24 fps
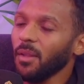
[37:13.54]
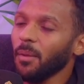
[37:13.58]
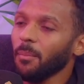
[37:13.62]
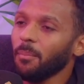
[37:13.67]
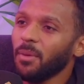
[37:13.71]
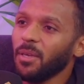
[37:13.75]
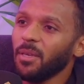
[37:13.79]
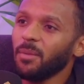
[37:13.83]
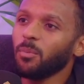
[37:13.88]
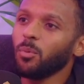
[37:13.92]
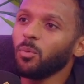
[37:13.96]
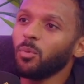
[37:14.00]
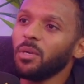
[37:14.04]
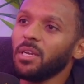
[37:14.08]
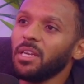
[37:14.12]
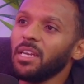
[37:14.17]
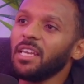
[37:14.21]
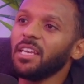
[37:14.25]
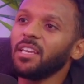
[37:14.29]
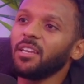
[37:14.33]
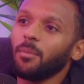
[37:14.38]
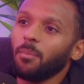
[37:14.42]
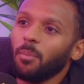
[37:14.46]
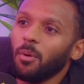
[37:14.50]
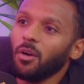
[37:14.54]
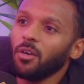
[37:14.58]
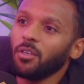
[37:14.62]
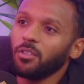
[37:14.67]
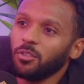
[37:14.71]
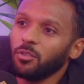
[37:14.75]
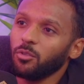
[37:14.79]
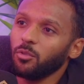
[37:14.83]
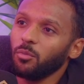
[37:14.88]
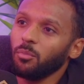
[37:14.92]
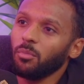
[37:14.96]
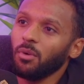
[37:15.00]
people need a
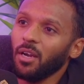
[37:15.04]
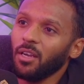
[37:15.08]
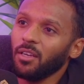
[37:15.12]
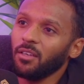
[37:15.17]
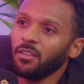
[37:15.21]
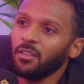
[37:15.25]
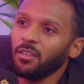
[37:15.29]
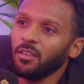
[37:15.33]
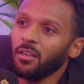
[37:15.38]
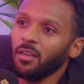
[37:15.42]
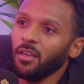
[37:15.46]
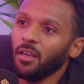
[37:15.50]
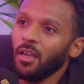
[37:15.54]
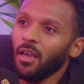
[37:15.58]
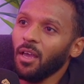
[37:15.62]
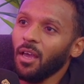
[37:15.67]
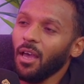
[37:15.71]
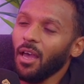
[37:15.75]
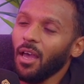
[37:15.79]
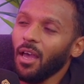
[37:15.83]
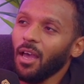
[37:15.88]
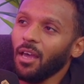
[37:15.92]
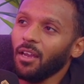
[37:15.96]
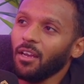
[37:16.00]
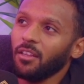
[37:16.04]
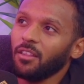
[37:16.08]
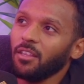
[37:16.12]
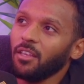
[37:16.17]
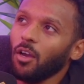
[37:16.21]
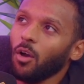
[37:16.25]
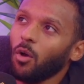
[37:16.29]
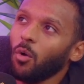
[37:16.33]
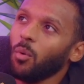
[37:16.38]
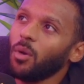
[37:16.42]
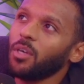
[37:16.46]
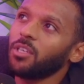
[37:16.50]
personal brand. And I think
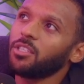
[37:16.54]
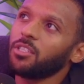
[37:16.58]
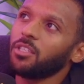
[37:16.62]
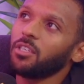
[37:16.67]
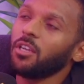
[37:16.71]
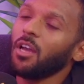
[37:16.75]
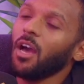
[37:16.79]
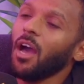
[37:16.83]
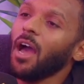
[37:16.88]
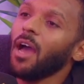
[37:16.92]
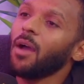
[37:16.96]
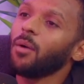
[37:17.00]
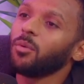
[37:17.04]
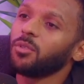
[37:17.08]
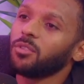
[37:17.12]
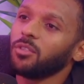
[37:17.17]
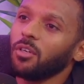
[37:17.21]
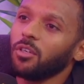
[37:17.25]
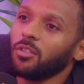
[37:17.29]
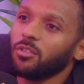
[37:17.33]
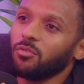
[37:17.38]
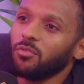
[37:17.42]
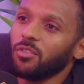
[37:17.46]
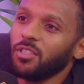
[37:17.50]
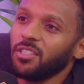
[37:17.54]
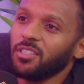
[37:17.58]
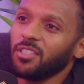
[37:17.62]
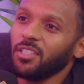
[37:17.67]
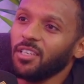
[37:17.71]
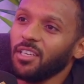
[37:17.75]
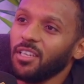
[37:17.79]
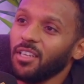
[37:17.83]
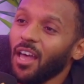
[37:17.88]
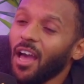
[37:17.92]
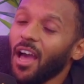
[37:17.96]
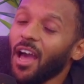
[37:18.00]
a question that I was asked
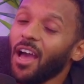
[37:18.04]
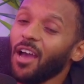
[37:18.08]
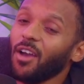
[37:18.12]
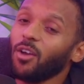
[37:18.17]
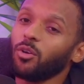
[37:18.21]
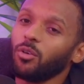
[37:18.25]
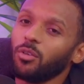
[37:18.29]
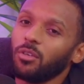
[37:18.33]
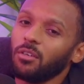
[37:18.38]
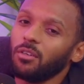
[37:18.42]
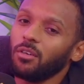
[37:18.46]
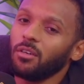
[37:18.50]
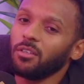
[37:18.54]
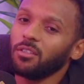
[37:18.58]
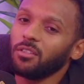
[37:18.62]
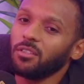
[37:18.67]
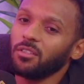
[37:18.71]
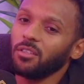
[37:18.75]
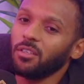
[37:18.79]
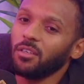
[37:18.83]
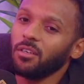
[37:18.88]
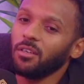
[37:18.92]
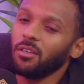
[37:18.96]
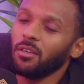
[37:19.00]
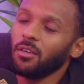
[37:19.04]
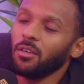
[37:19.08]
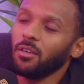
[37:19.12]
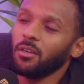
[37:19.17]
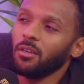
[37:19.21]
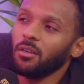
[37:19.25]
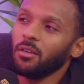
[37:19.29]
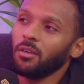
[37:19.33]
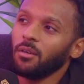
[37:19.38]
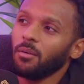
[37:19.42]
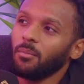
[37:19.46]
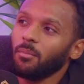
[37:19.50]
recently that I couldn't answer,
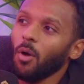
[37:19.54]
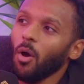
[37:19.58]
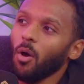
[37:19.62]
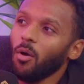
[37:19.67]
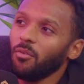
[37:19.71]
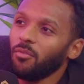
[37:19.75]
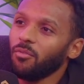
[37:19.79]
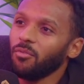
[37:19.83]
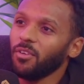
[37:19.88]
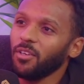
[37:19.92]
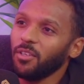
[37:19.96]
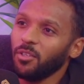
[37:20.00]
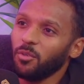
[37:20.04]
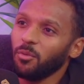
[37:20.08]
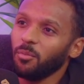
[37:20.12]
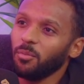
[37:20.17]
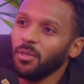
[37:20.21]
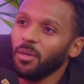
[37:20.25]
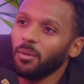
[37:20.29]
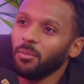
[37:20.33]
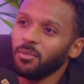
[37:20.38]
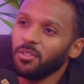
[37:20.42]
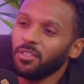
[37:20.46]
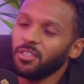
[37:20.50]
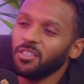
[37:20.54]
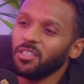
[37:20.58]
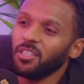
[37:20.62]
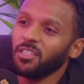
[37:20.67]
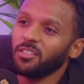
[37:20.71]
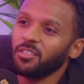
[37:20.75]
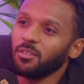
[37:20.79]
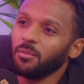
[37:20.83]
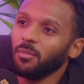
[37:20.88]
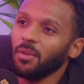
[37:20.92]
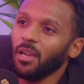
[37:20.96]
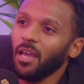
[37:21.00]
but hopefully you'll be able to shed
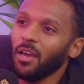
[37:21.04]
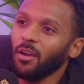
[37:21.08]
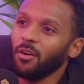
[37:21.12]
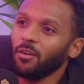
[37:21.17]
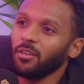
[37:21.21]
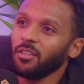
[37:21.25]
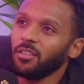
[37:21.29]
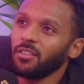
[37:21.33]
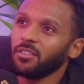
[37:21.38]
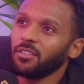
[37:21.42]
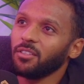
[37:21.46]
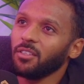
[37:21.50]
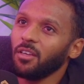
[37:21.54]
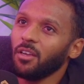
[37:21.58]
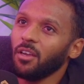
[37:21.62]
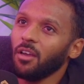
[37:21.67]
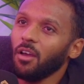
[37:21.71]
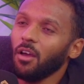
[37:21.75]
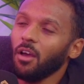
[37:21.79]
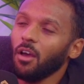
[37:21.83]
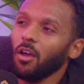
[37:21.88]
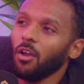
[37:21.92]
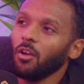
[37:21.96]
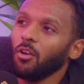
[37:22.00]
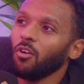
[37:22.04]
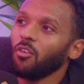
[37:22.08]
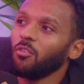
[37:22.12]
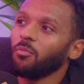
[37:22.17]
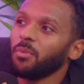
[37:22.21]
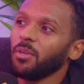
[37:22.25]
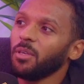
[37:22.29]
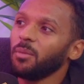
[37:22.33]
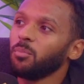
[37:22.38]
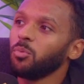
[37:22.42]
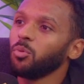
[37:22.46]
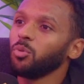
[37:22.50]
some light on, is a lot of
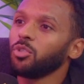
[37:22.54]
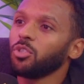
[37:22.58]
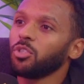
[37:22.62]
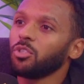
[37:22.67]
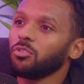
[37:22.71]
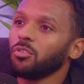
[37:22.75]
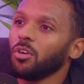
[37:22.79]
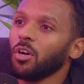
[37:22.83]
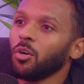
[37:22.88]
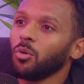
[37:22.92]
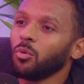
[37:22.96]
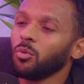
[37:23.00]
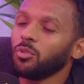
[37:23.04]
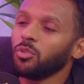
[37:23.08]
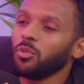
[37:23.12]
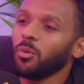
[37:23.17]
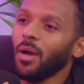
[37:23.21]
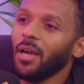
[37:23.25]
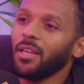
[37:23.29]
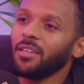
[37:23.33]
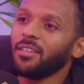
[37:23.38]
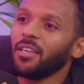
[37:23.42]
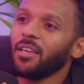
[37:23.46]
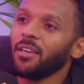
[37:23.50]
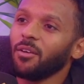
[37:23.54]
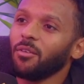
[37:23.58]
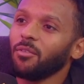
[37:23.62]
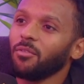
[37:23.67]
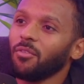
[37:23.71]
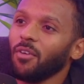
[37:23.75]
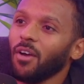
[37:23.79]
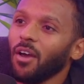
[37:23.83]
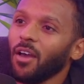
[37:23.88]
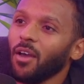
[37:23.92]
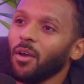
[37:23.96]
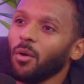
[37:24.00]
people struggle to
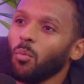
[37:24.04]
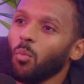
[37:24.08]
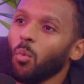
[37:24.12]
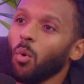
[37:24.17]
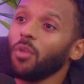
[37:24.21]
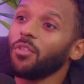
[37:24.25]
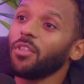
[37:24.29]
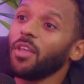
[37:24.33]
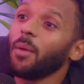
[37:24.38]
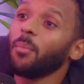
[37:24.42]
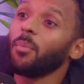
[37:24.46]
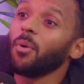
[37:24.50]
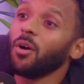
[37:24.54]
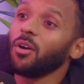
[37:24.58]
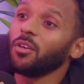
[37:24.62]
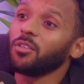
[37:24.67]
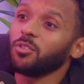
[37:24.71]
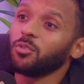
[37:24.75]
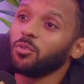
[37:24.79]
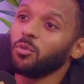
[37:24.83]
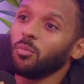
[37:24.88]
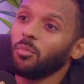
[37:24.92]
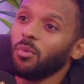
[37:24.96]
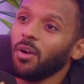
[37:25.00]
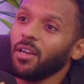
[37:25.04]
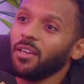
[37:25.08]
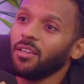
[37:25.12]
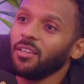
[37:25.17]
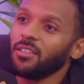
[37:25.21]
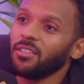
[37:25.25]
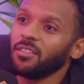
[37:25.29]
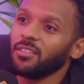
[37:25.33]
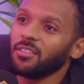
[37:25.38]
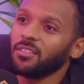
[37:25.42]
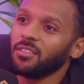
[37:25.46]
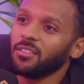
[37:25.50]
identify what their personal brand
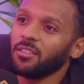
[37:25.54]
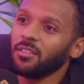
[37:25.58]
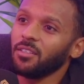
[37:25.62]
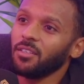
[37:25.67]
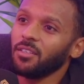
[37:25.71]
is,